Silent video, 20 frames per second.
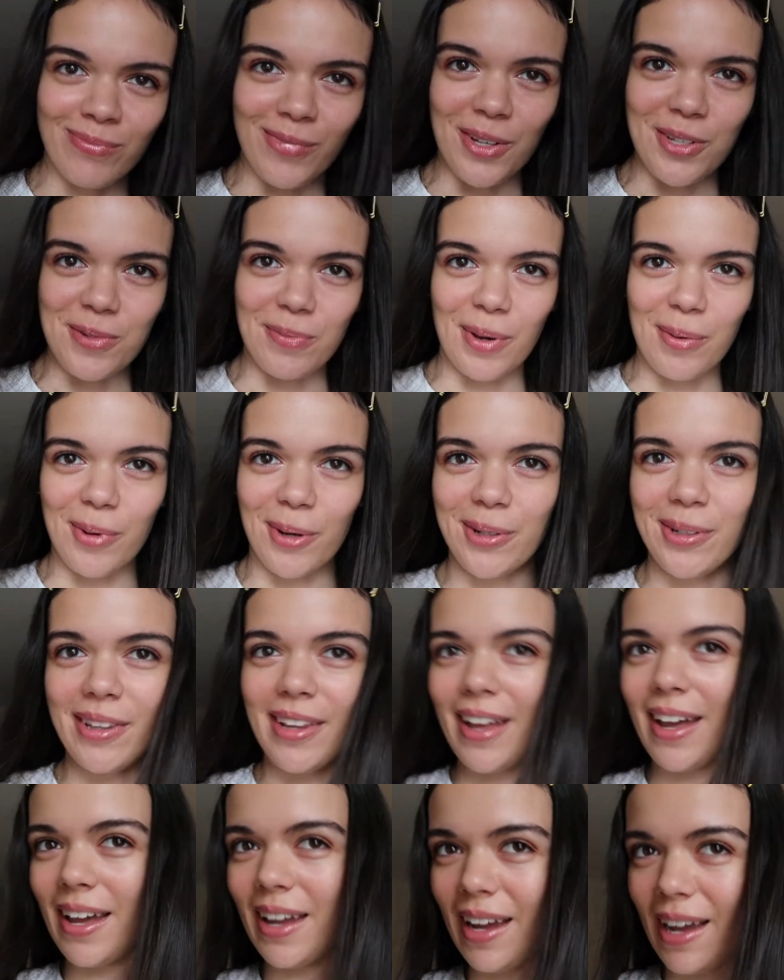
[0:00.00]
it's my
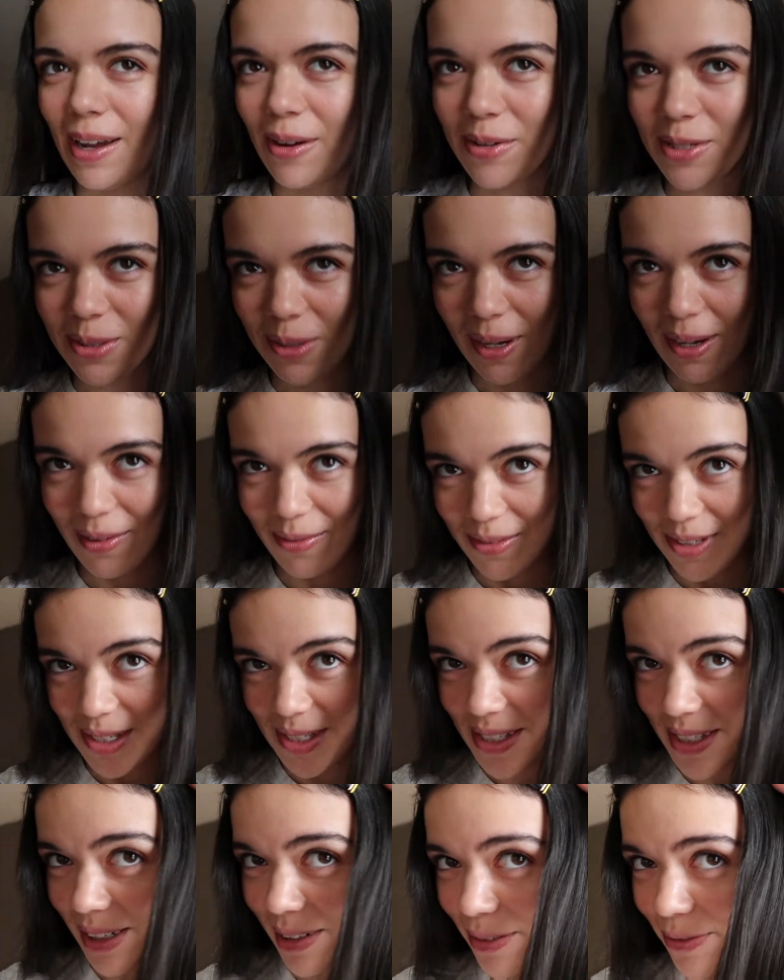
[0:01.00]
birthday. I also have
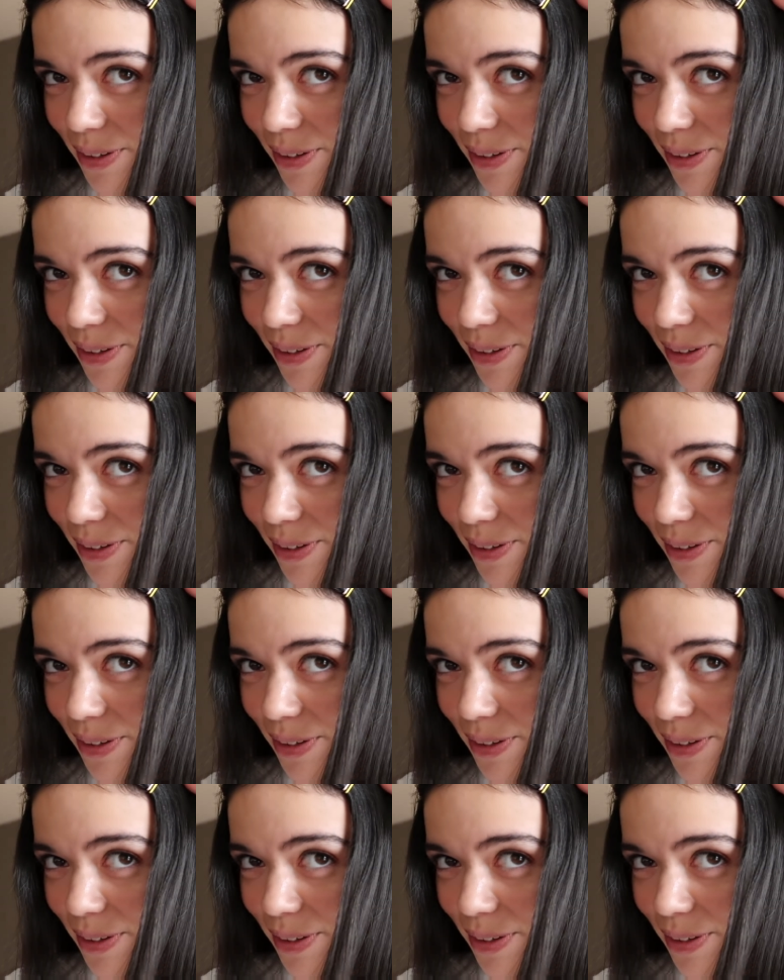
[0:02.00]
these little